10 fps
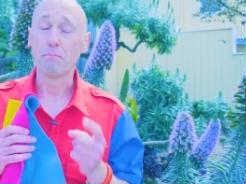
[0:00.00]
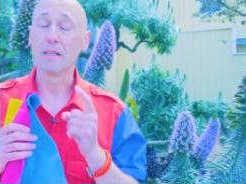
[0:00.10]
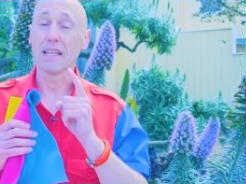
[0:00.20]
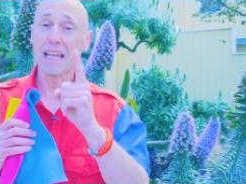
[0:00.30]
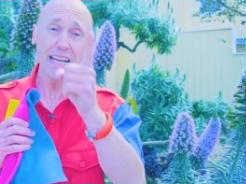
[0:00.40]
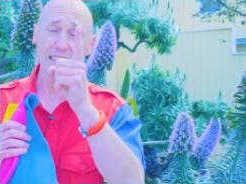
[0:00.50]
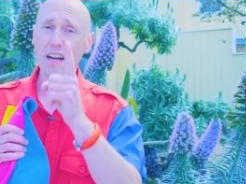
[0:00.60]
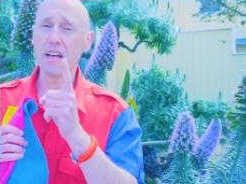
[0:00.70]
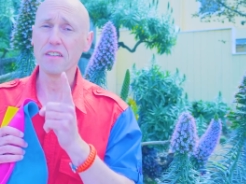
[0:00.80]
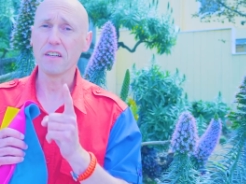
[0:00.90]
But light,
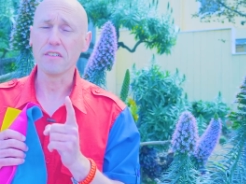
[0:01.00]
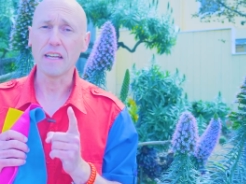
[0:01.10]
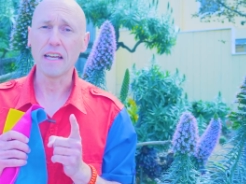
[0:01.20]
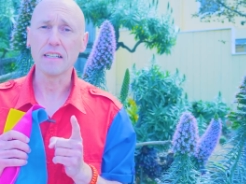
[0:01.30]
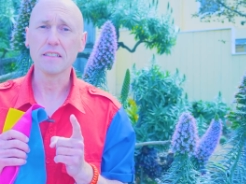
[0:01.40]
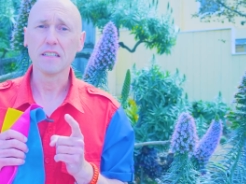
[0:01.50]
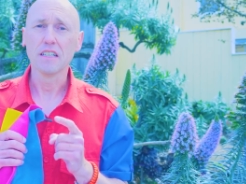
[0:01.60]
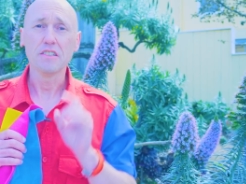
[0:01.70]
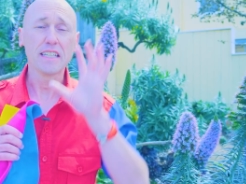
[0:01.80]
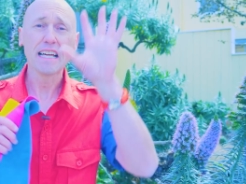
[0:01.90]
on the other hand,
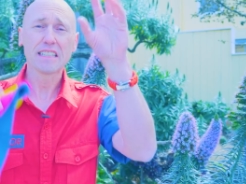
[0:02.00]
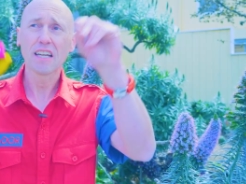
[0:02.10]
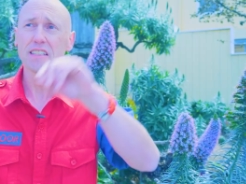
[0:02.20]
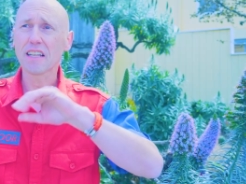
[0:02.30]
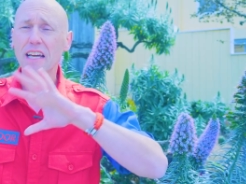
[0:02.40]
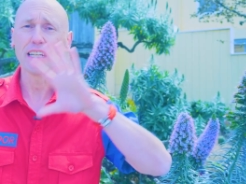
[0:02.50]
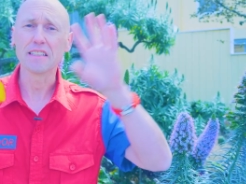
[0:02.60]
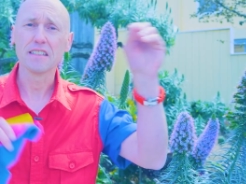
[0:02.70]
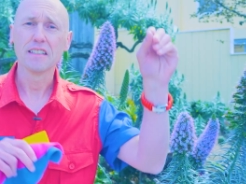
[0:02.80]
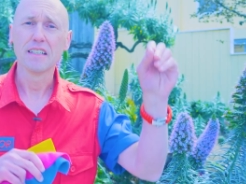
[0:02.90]
you can't touch
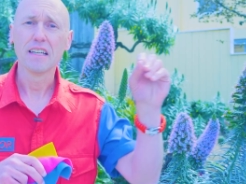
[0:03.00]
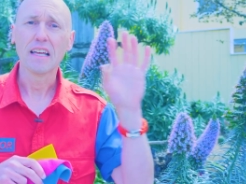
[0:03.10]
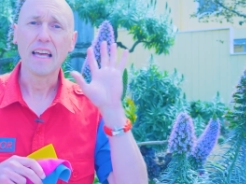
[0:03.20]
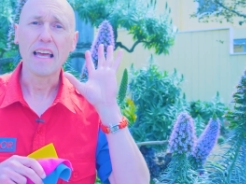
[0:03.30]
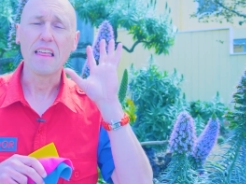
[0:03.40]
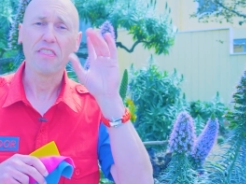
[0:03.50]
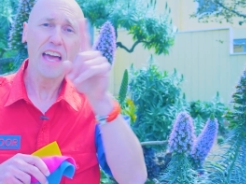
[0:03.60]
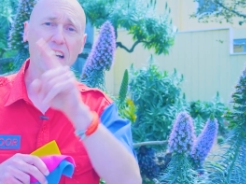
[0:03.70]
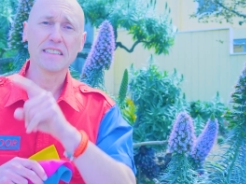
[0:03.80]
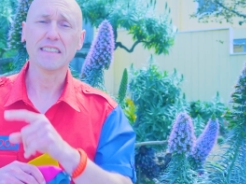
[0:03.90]
light. And
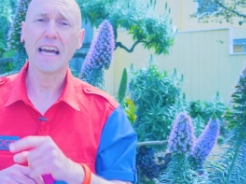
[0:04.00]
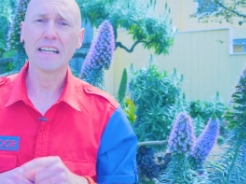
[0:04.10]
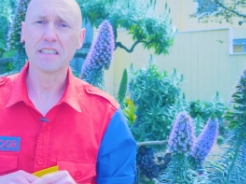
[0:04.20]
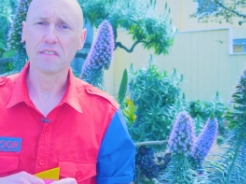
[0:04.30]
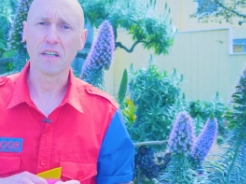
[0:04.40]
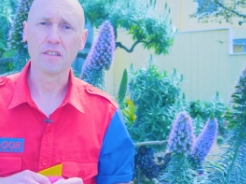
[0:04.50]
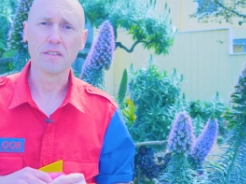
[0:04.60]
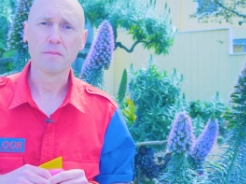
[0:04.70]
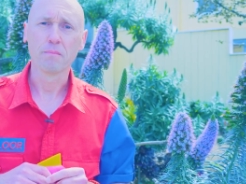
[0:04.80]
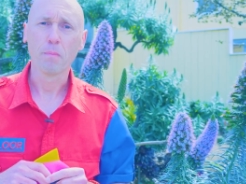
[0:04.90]
that is an additive color.
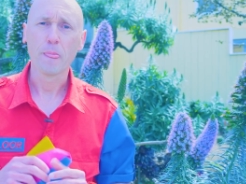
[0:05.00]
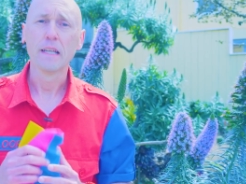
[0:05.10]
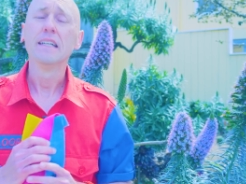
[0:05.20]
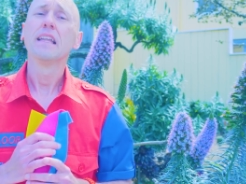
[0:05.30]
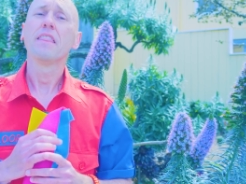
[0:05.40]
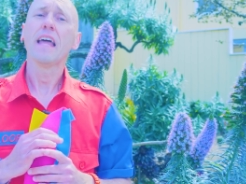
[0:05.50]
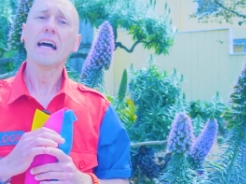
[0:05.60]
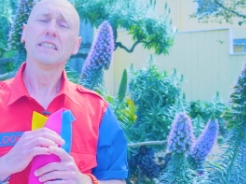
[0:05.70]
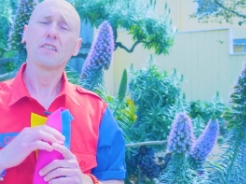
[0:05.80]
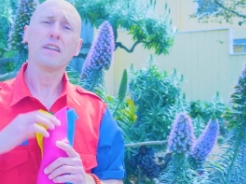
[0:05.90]

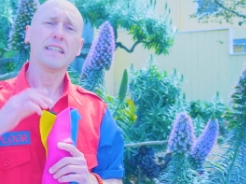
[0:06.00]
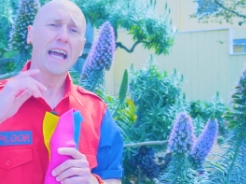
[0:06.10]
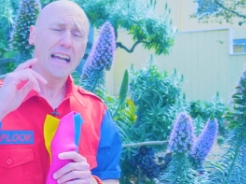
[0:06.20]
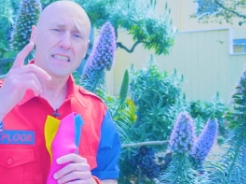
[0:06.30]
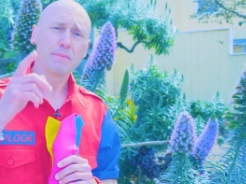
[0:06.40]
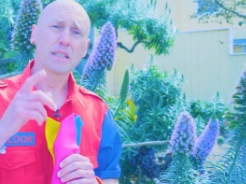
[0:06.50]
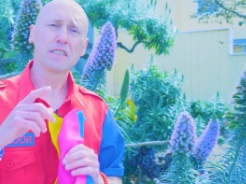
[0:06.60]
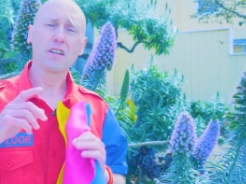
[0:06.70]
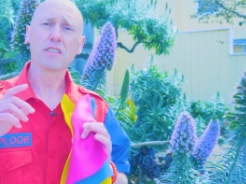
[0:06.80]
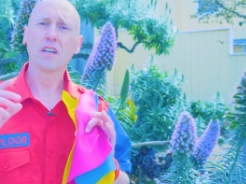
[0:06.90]
That is called additive because it
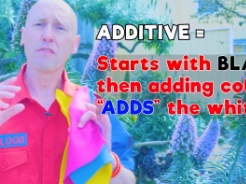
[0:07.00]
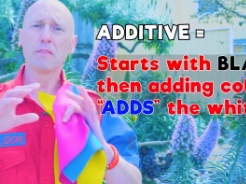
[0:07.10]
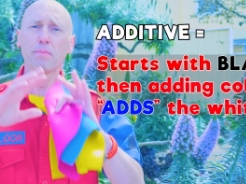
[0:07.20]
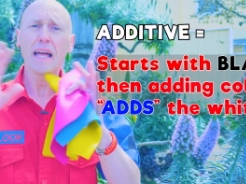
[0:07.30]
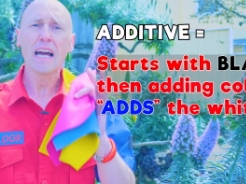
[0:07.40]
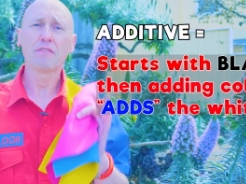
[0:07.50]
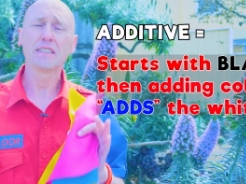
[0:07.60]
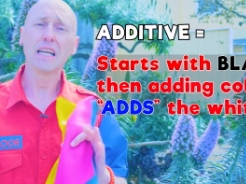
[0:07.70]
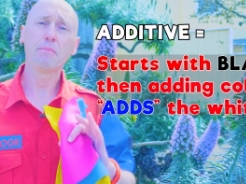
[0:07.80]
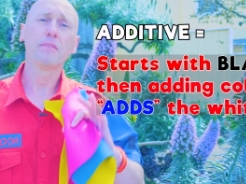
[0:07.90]
starts off with black. For
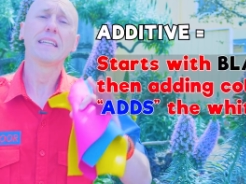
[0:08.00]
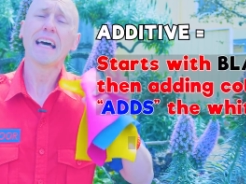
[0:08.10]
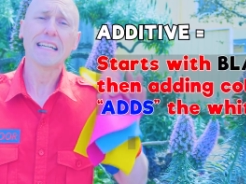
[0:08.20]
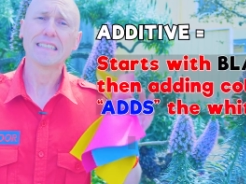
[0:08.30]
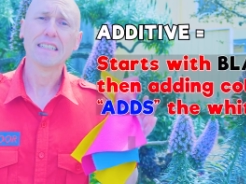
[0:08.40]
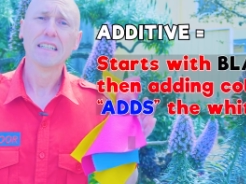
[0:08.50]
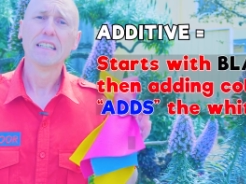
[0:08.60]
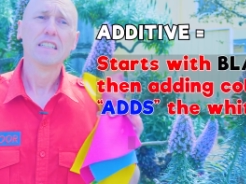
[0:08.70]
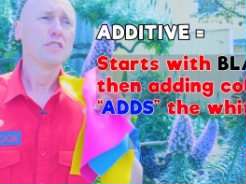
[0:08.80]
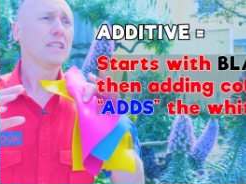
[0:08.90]
example, night.
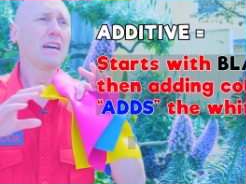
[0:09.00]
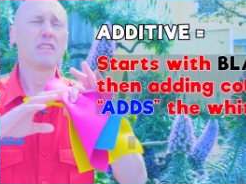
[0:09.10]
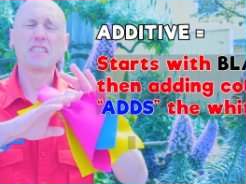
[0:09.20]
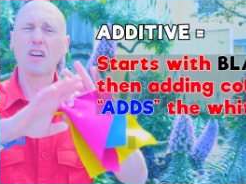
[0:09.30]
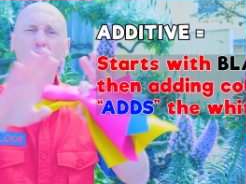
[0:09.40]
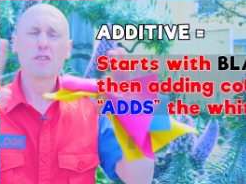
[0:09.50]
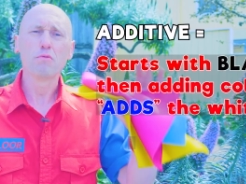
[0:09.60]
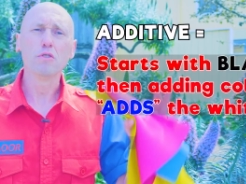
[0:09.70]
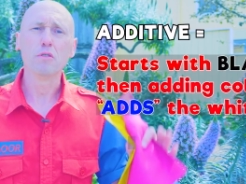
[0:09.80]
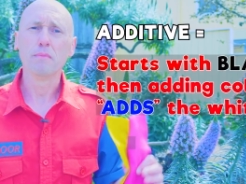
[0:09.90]
So you have a dark
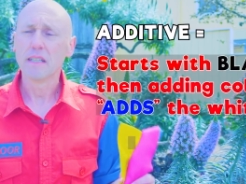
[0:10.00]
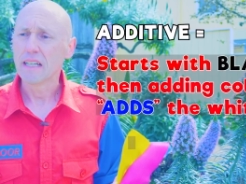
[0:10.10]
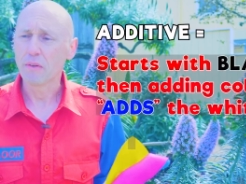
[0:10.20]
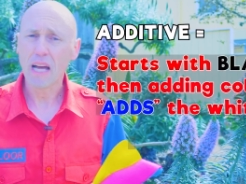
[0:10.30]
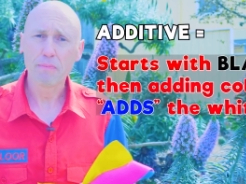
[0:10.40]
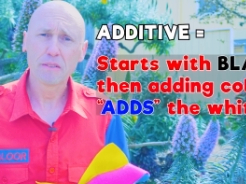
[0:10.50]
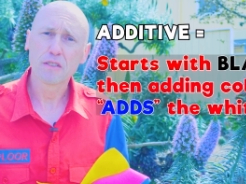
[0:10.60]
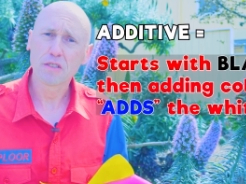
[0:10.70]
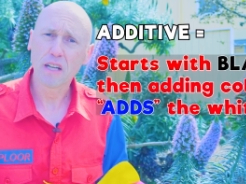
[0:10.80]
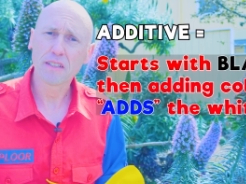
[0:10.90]
room. And what happens when you
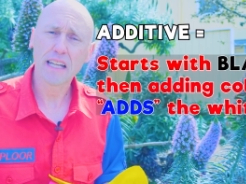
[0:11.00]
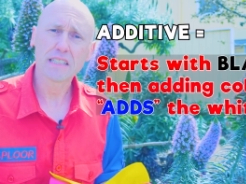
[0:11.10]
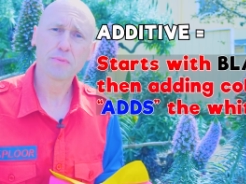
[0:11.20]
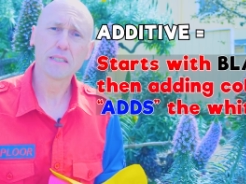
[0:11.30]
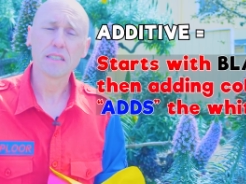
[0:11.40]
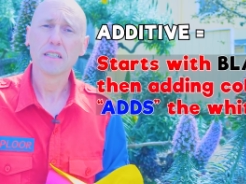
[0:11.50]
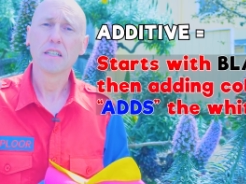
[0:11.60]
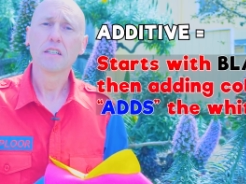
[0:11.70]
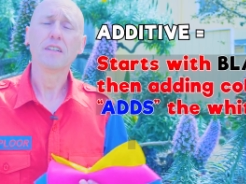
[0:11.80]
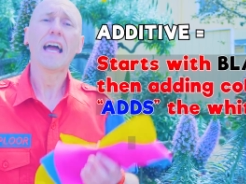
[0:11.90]
turn on the light switch?
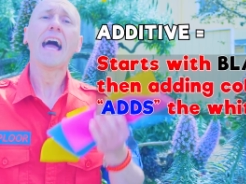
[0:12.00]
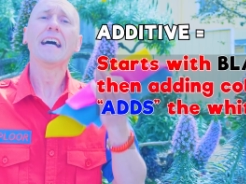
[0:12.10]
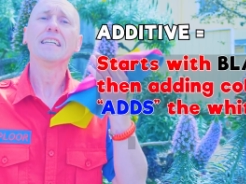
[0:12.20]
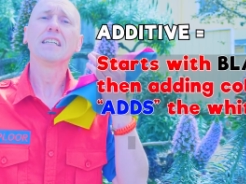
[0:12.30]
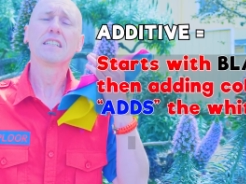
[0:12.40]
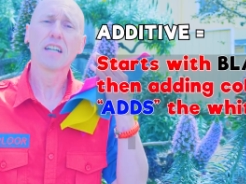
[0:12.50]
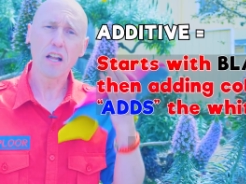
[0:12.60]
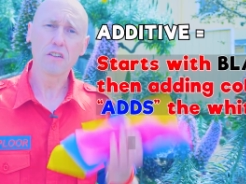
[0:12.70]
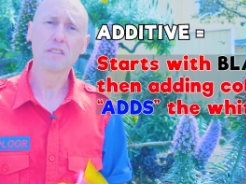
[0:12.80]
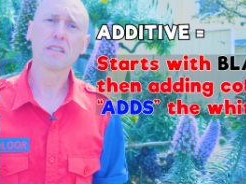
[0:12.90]
You're adding
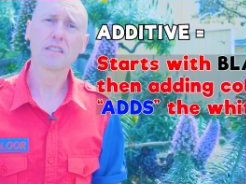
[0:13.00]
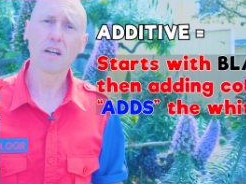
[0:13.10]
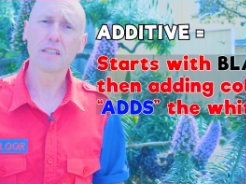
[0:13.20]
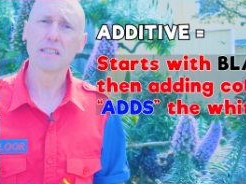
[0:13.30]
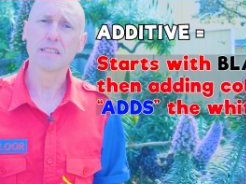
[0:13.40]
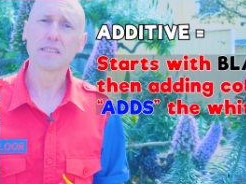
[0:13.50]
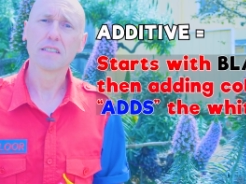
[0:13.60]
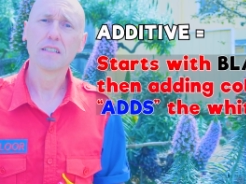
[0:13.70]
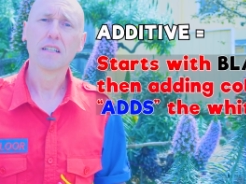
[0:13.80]
color to the darkness.